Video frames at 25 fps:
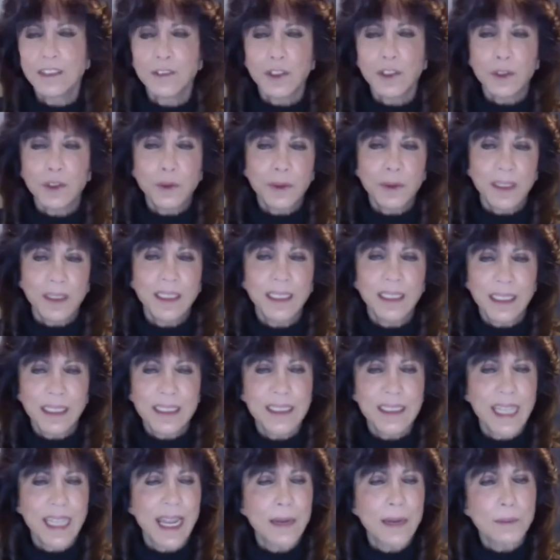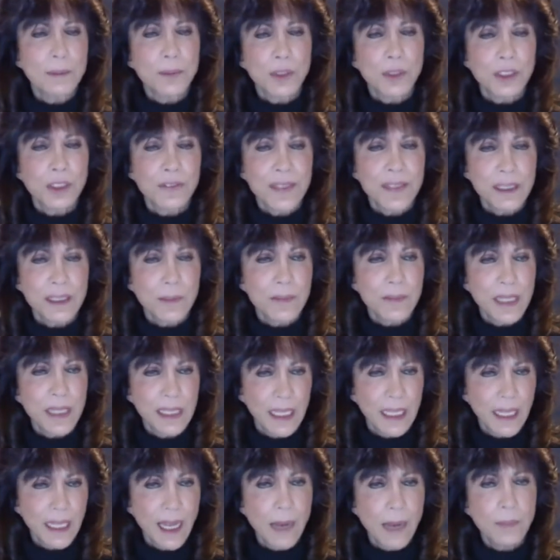you an example of something
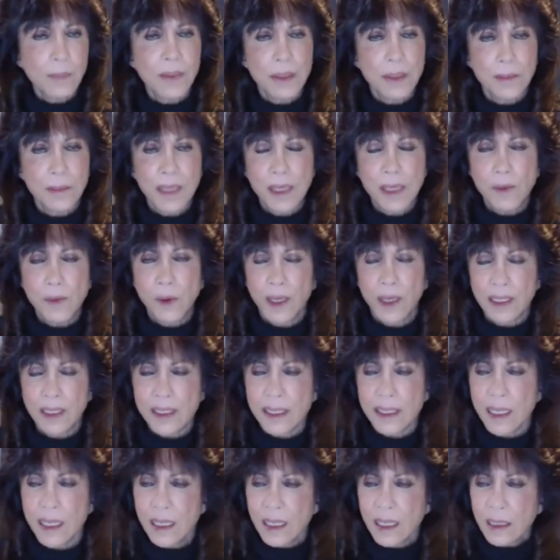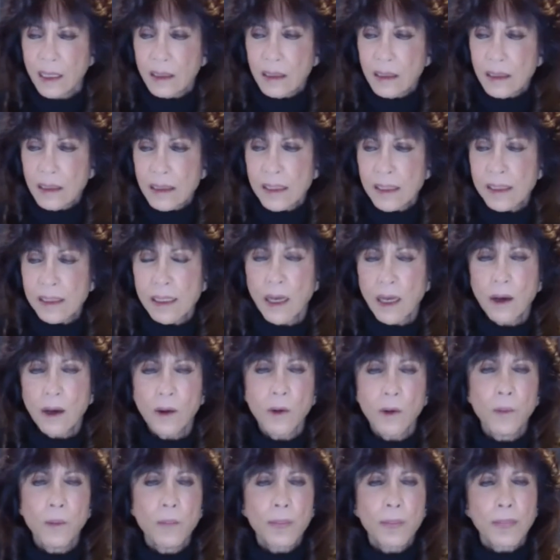that happened to me once.
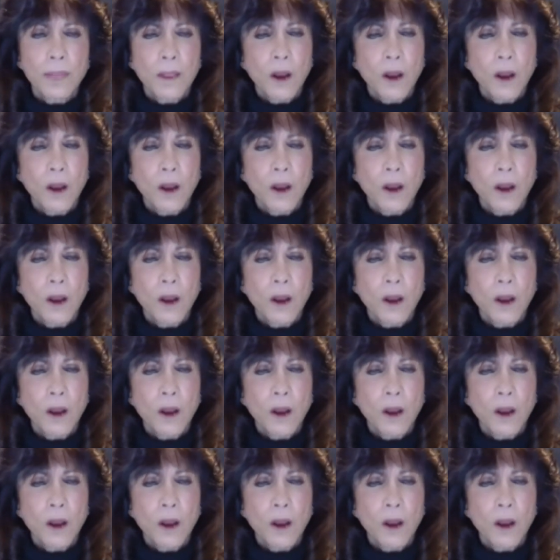So,